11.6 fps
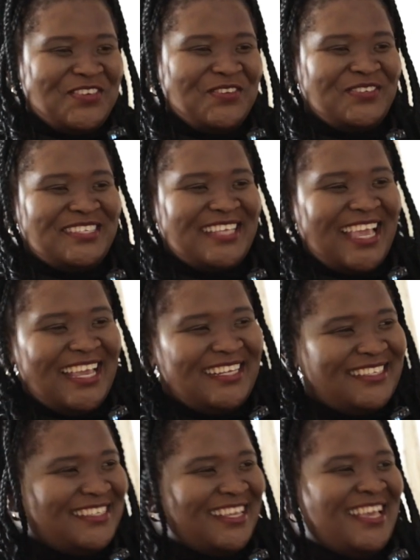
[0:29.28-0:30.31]
You
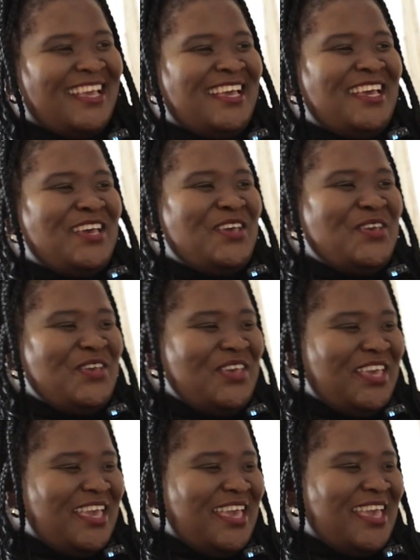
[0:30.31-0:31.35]
said
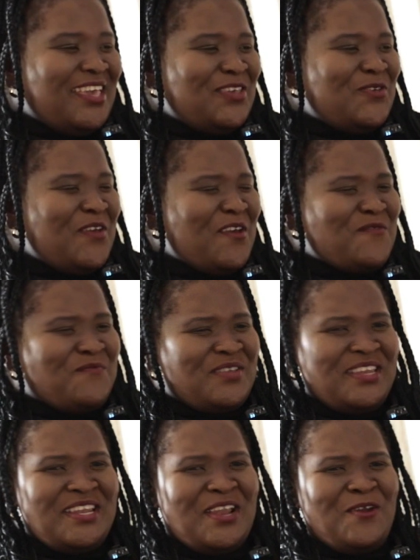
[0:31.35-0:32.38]
you have
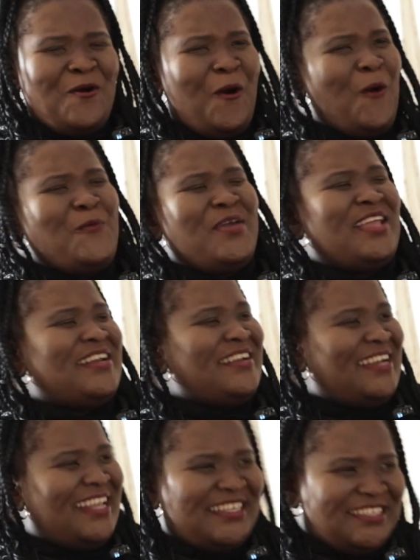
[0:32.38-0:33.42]
been in an open
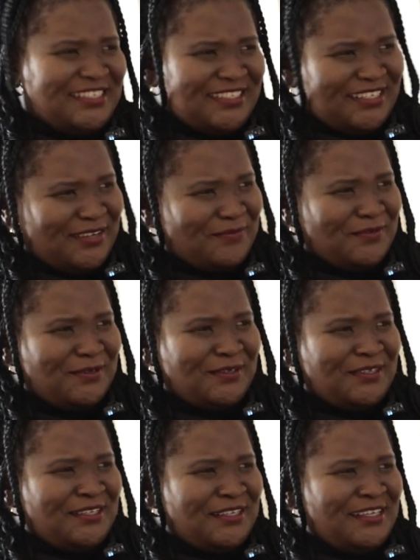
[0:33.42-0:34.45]
relationship.
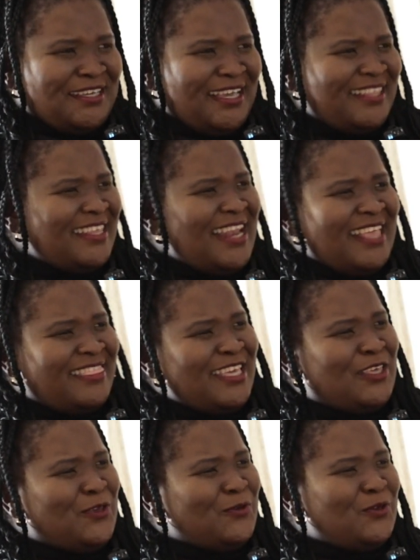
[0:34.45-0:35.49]
And then I
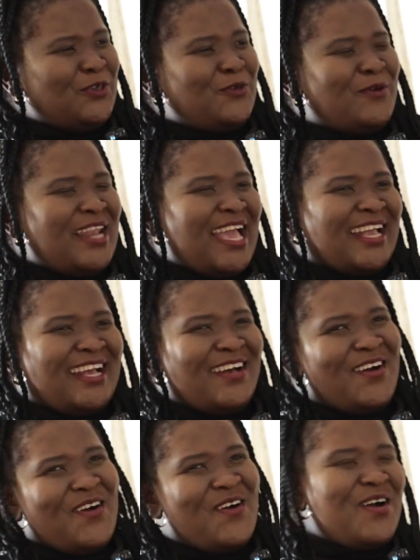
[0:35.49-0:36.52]
think you were like,
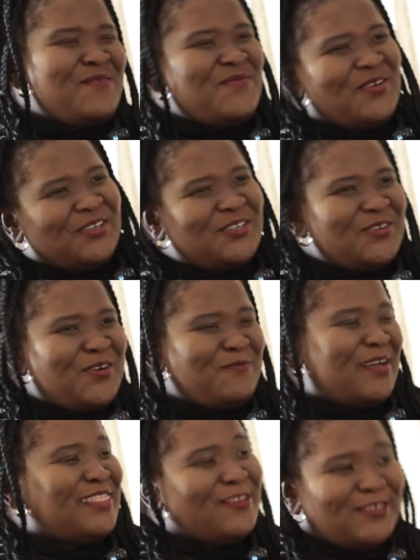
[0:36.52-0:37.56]
oh, I'm not sure.
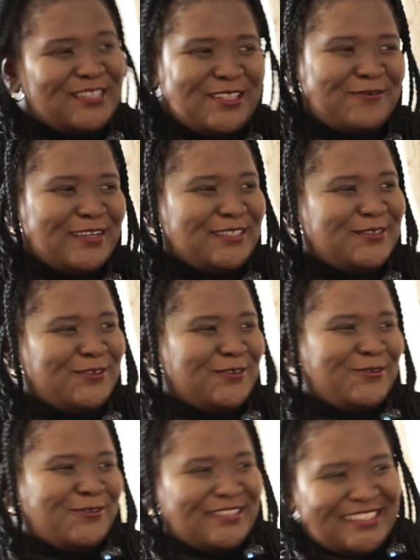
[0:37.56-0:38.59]
But those are the words you
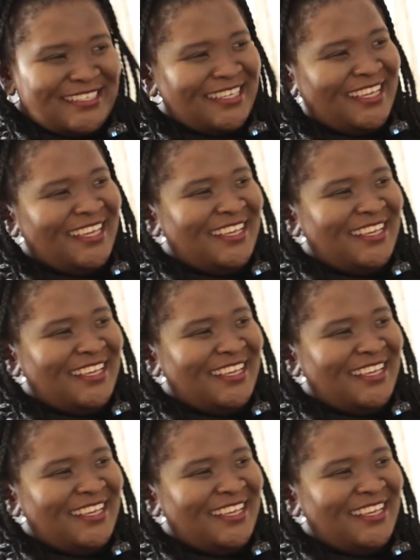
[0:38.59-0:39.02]
used.